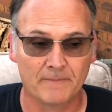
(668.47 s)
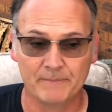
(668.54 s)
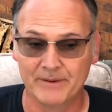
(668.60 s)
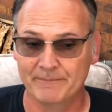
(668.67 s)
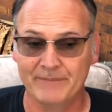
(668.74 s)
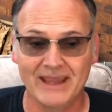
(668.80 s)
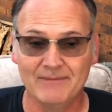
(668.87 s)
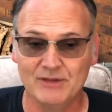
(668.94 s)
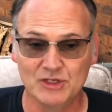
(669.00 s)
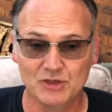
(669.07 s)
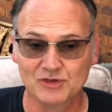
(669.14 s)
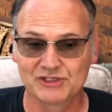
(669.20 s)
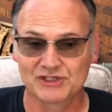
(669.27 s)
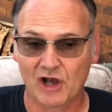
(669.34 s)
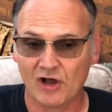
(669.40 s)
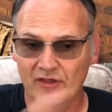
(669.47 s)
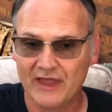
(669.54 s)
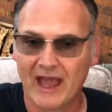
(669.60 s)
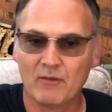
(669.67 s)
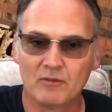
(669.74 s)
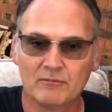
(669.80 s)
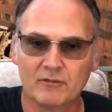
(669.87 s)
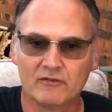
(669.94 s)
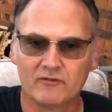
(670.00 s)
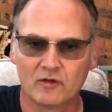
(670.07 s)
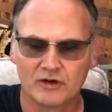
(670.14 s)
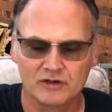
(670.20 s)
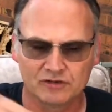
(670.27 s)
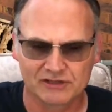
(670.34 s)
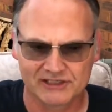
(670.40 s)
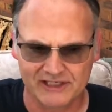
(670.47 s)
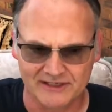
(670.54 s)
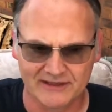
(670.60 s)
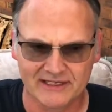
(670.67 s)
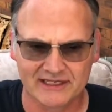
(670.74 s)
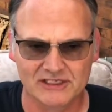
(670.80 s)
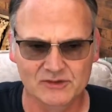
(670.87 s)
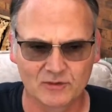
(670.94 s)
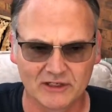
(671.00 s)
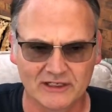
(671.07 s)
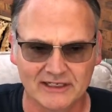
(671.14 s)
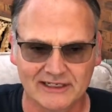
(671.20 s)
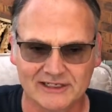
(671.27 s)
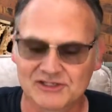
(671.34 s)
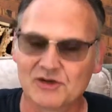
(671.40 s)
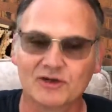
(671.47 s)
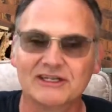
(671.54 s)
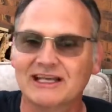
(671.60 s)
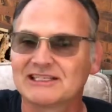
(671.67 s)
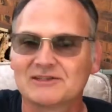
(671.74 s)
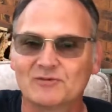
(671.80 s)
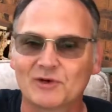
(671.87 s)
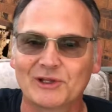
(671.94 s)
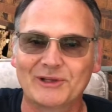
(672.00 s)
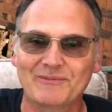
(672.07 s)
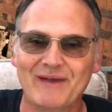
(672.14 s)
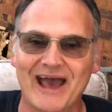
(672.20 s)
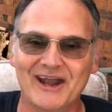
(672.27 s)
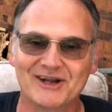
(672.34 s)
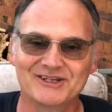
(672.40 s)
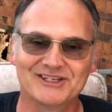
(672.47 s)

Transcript: but maybe you saw that one before you'll see this one, so it doesn't really matter.